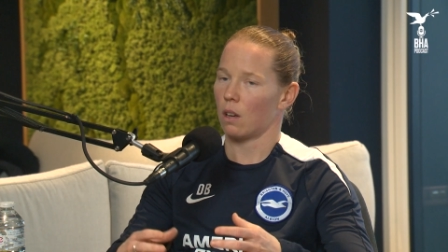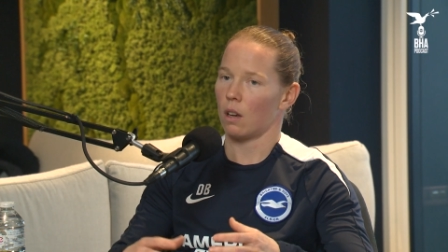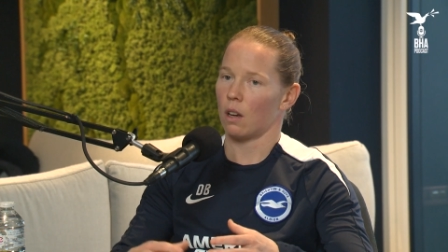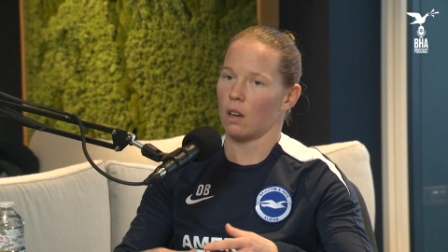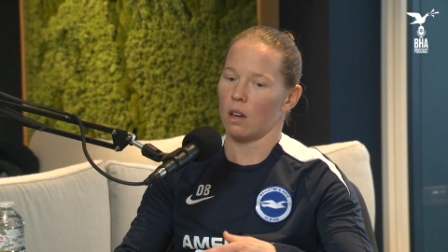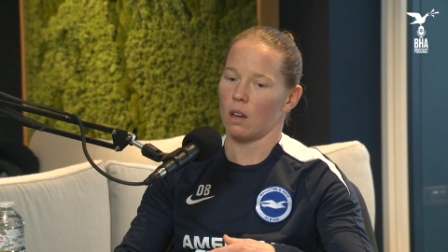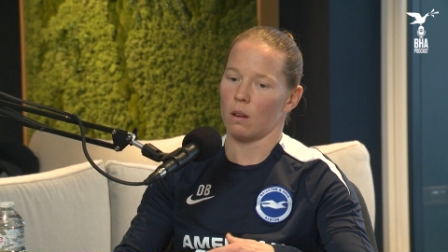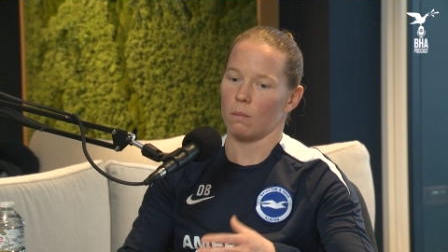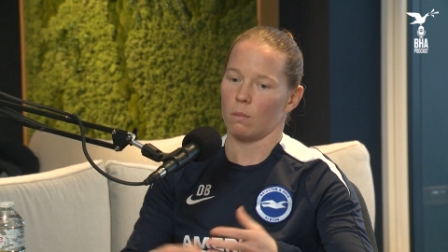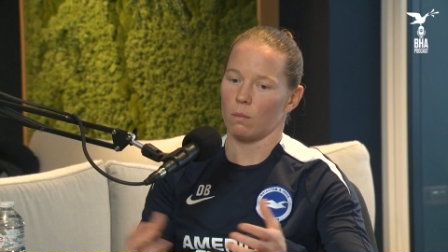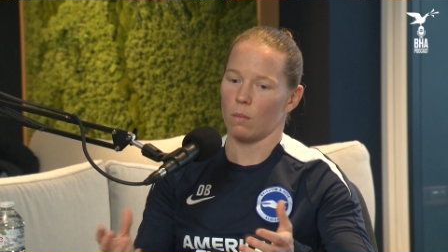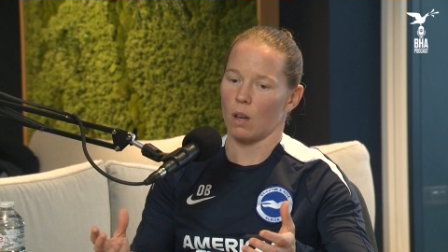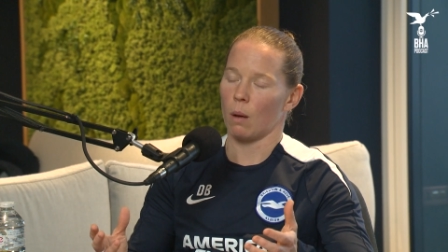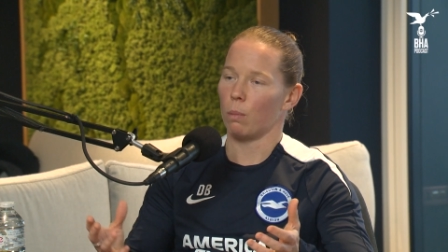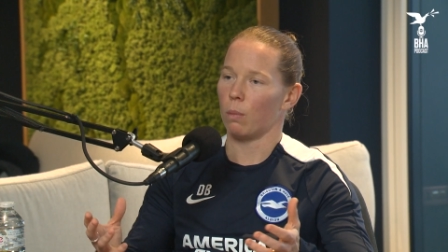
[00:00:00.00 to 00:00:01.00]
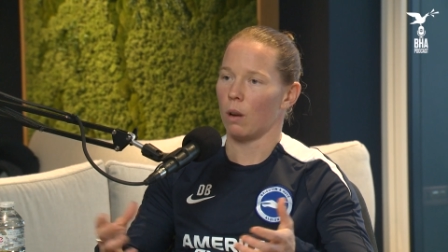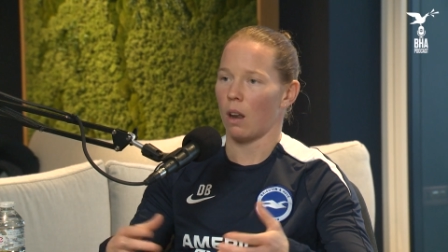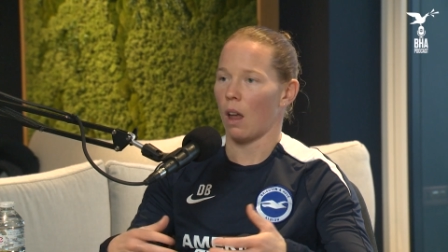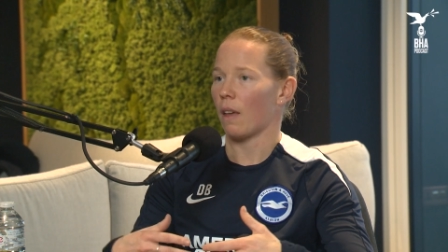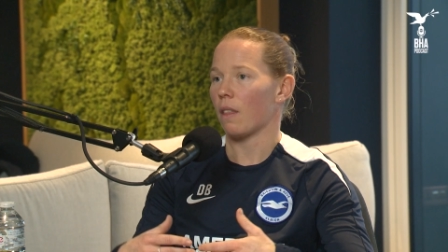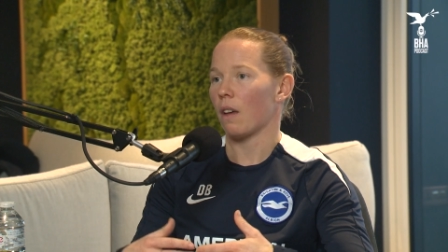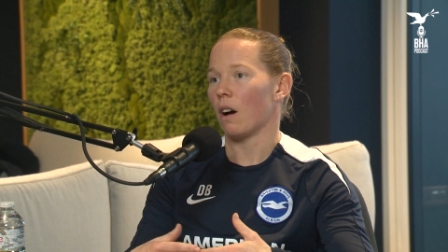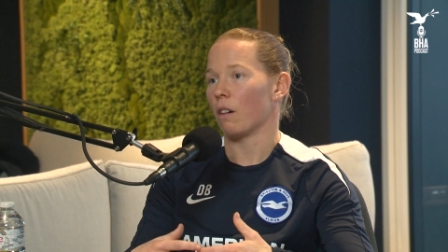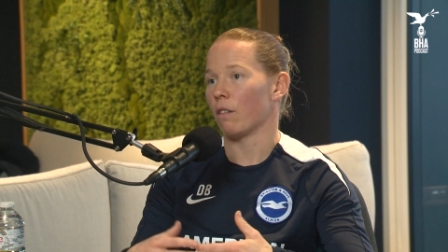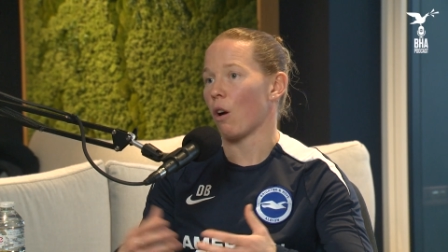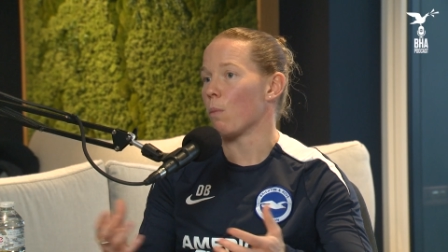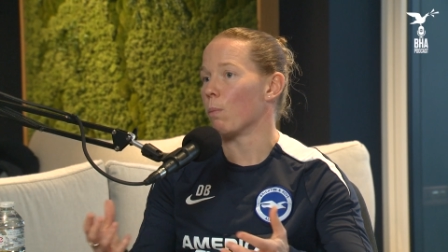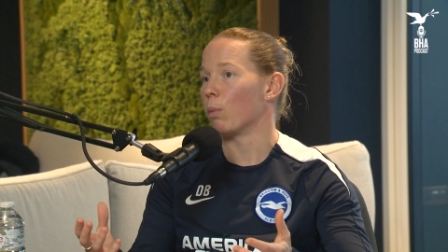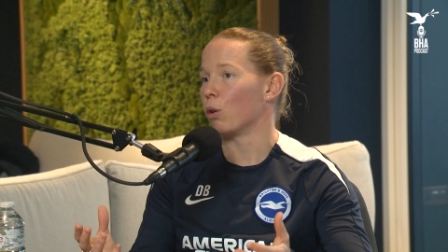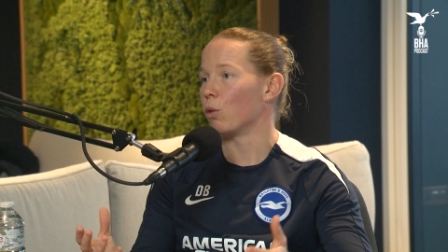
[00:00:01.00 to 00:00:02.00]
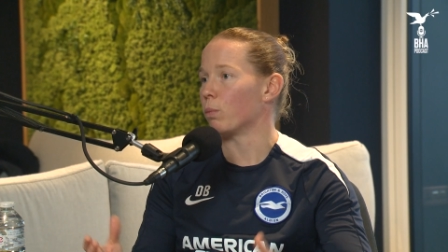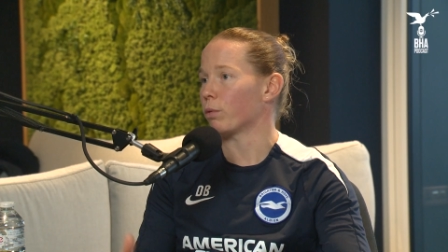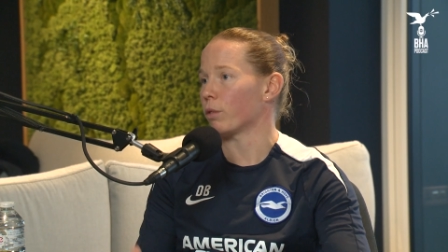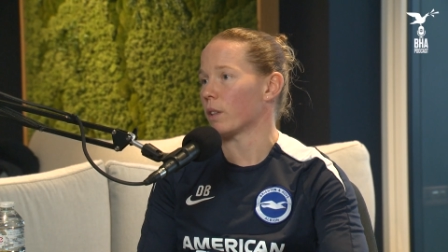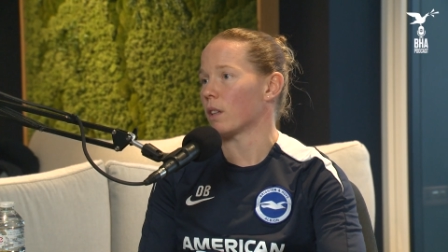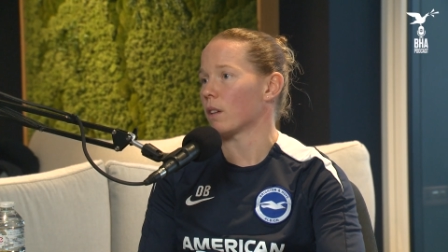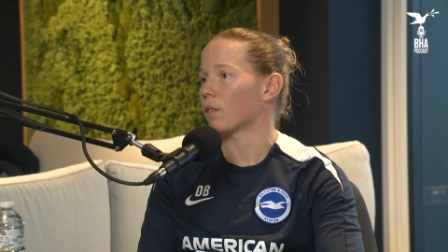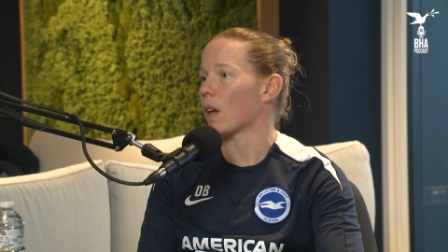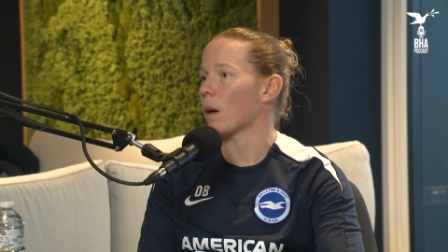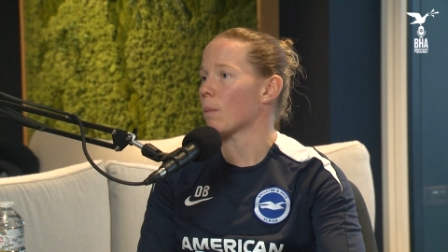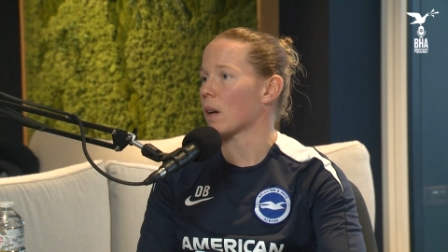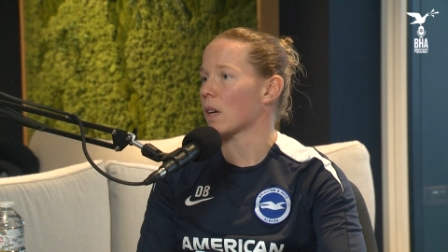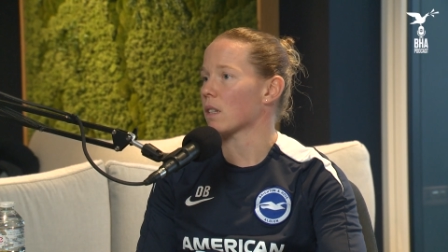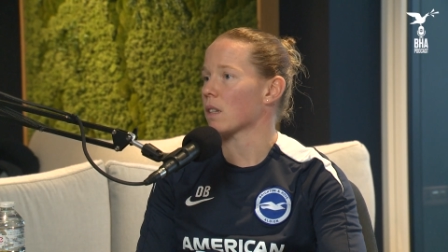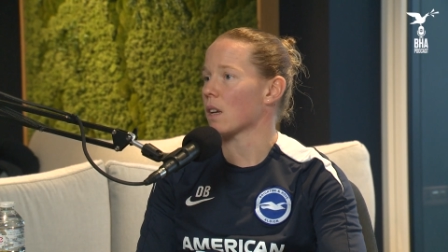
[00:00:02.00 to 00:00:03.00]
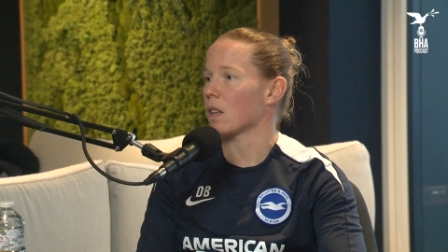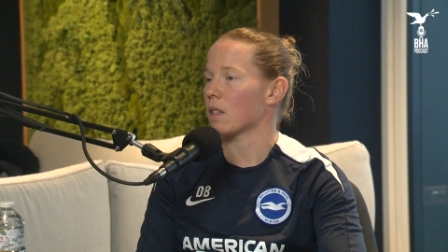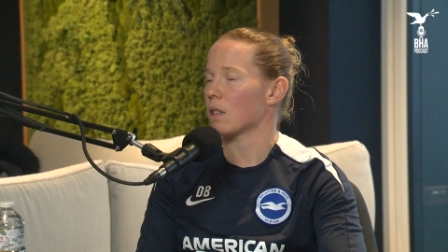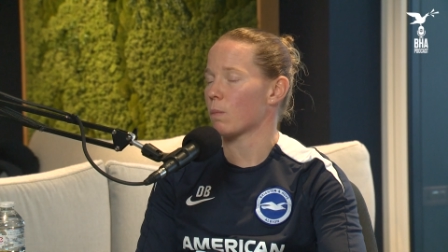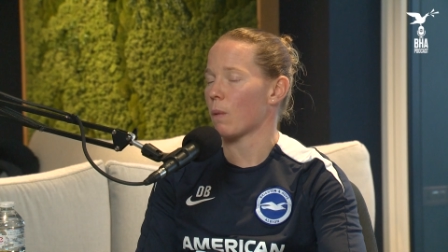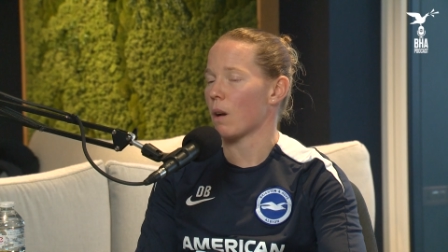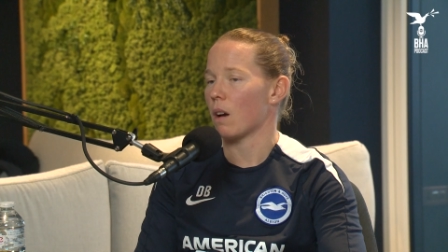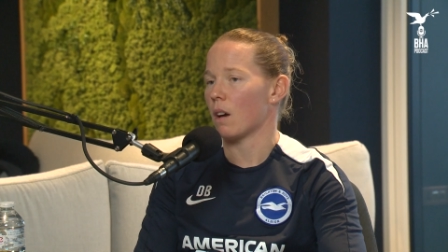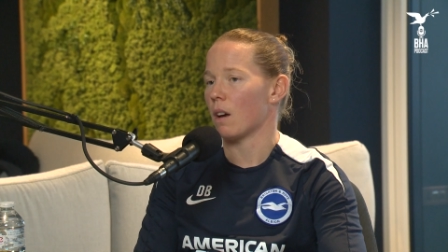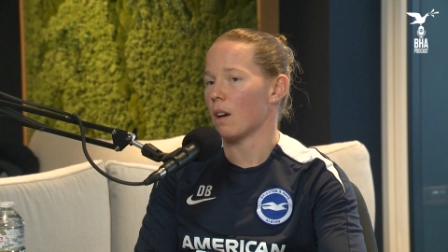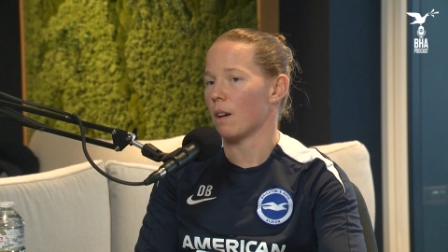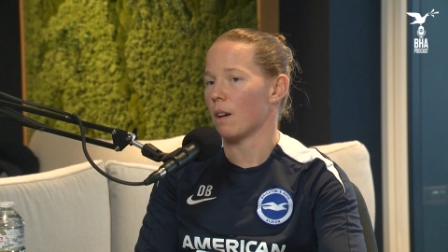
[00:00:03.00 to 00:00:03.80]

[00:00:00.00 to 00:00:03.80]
like our own blueprint, if that makes sense. But